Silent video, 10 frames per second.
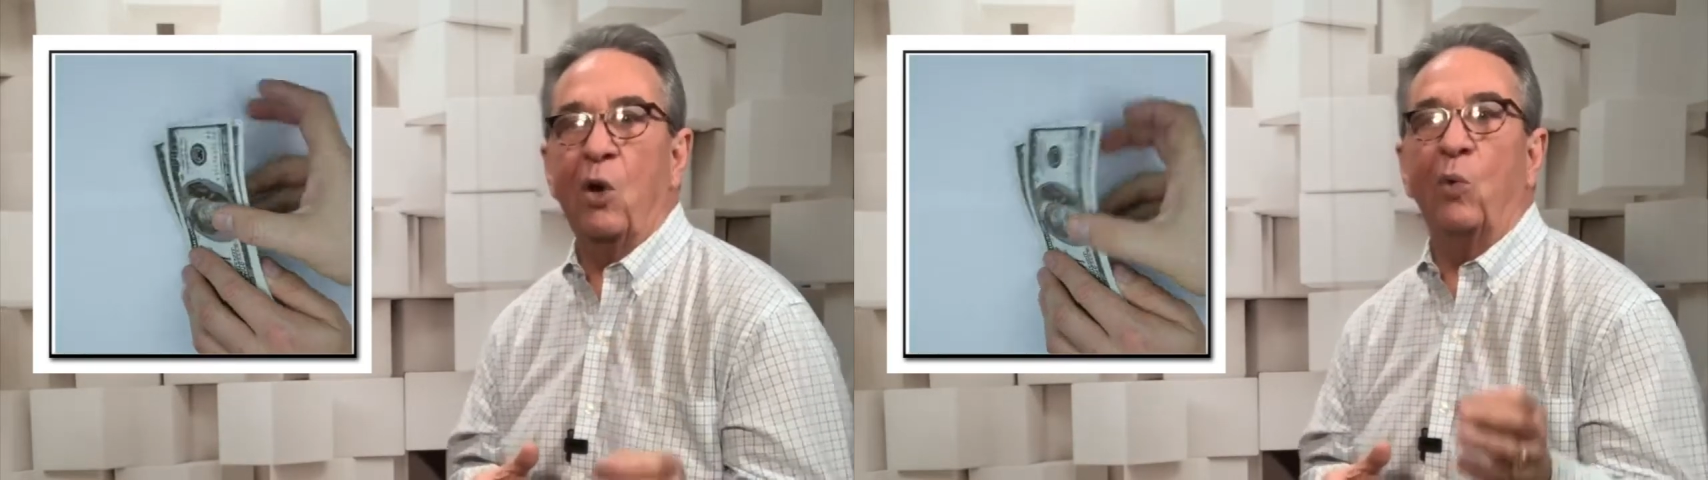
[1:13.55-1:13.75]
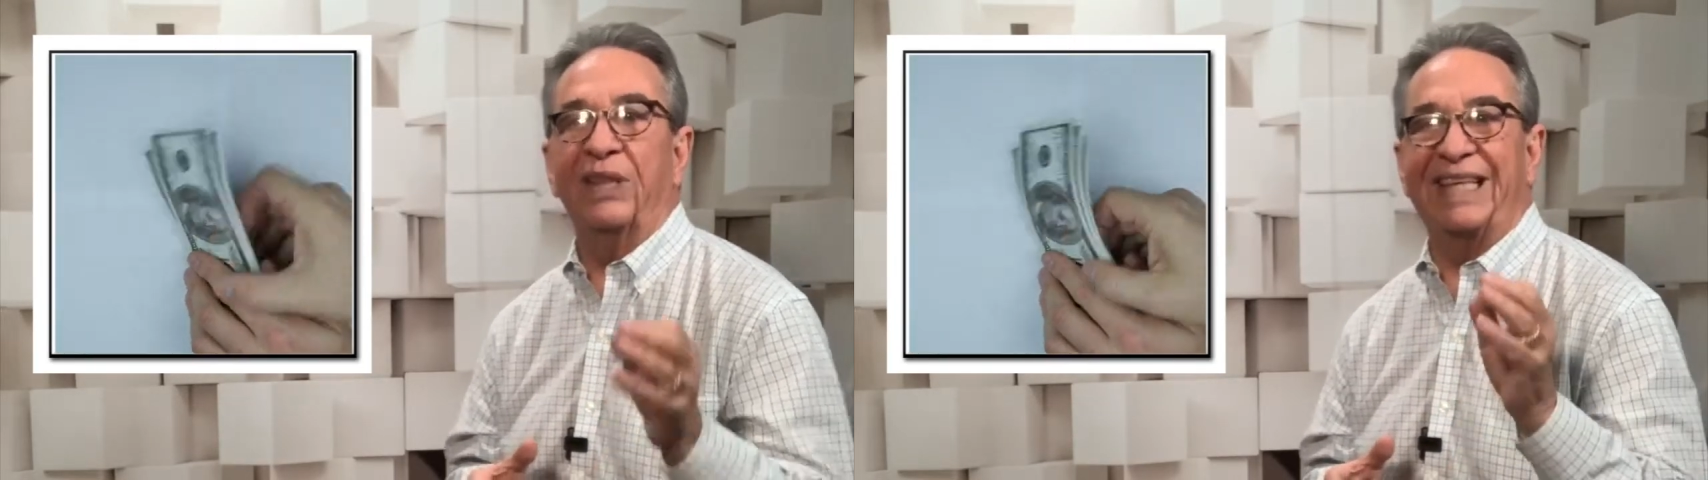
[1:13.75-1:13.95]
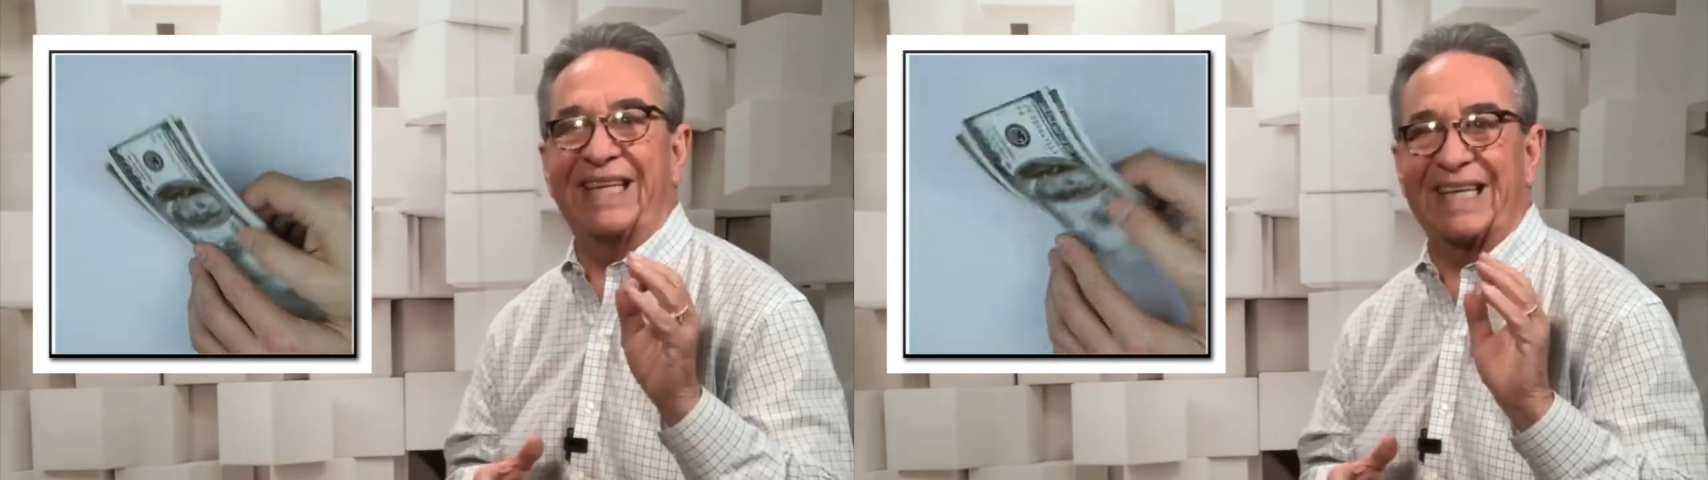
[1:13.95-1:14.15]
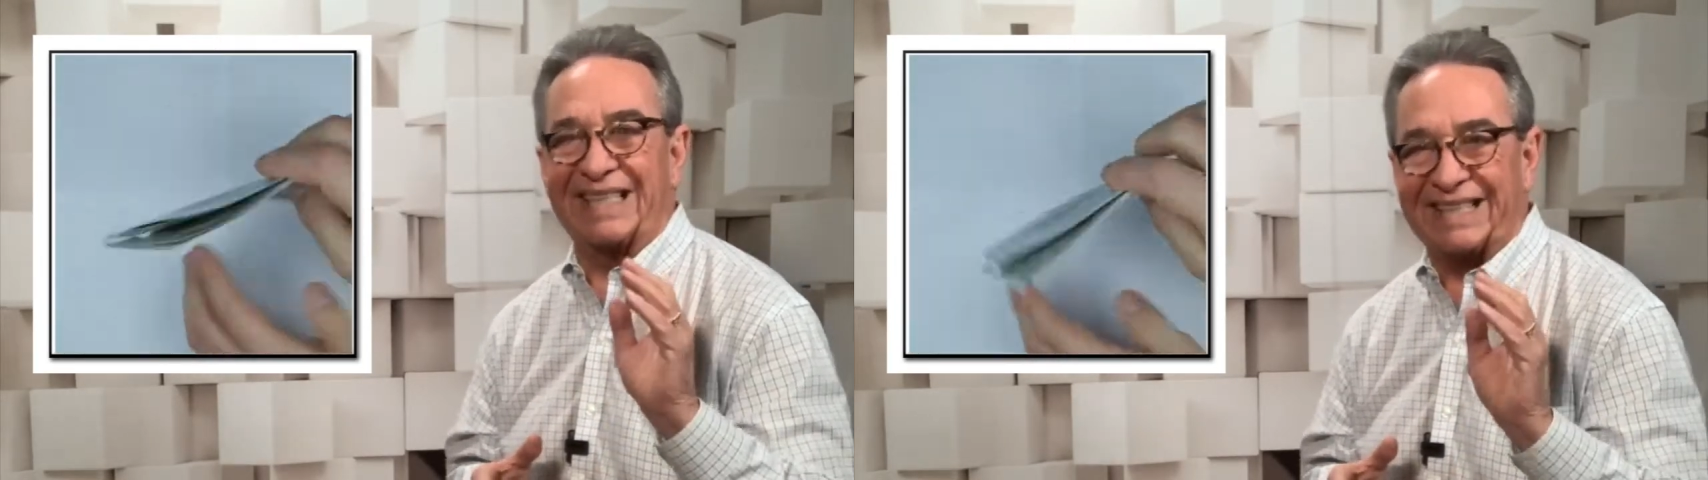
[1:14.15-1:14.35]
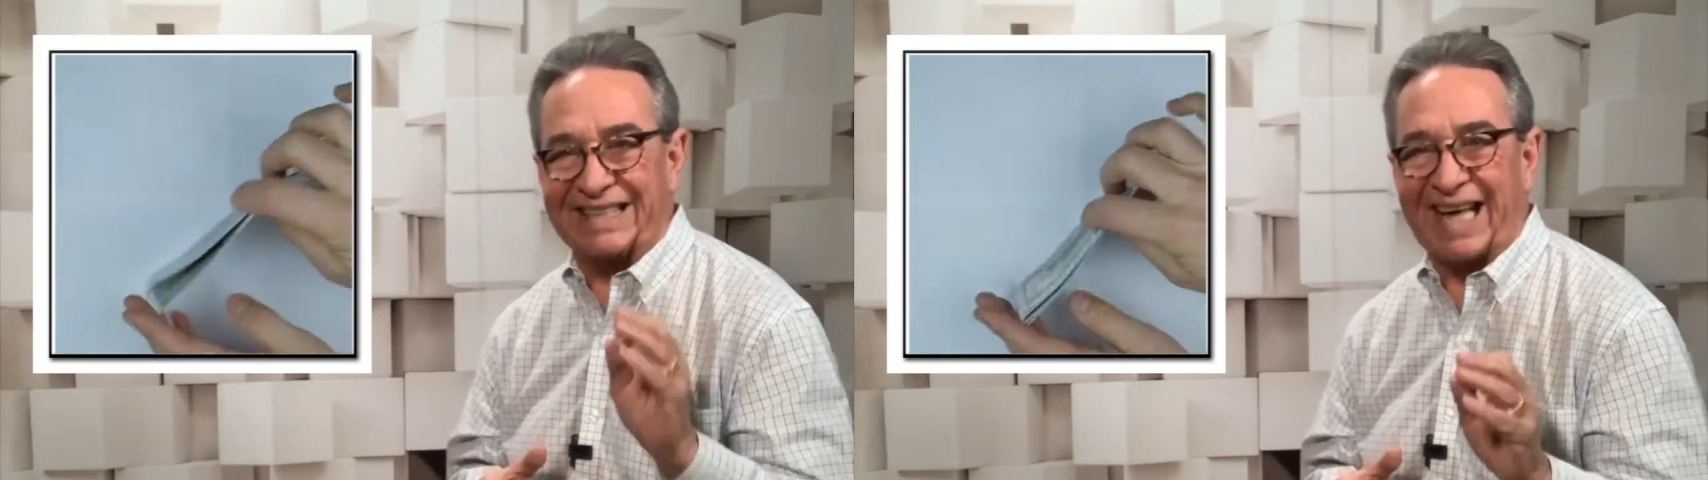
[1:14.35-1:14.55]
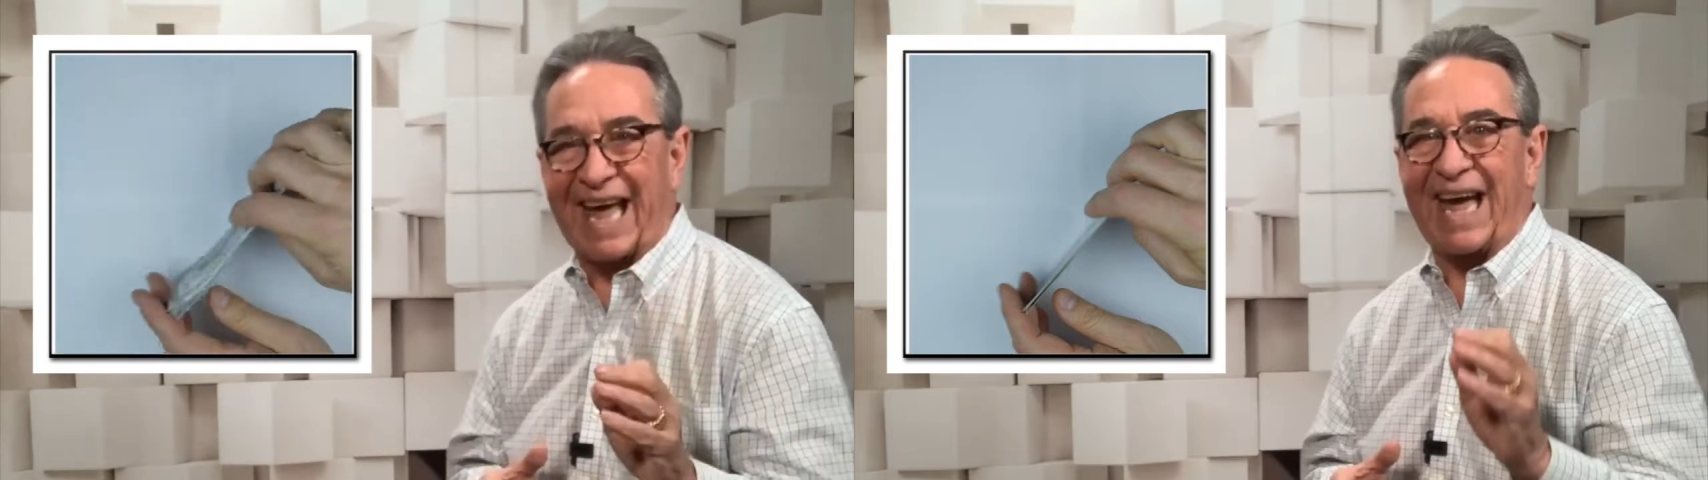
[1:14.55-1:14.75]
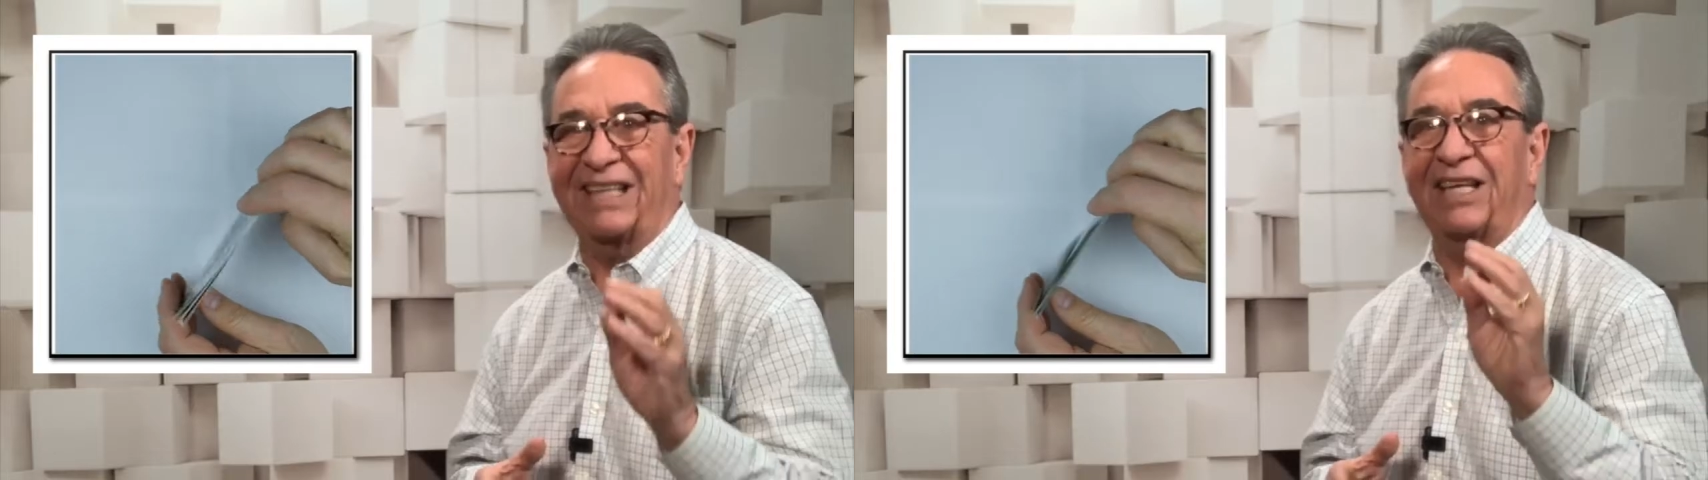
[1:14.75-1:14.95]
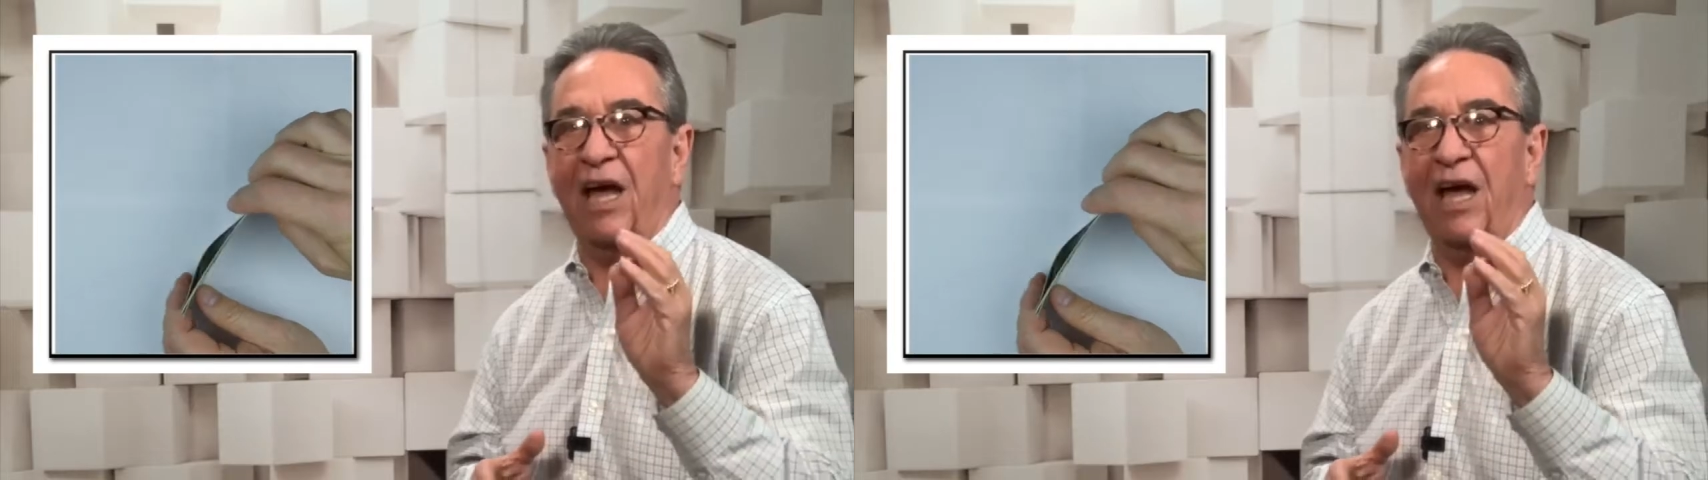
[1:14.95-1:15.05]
with the exact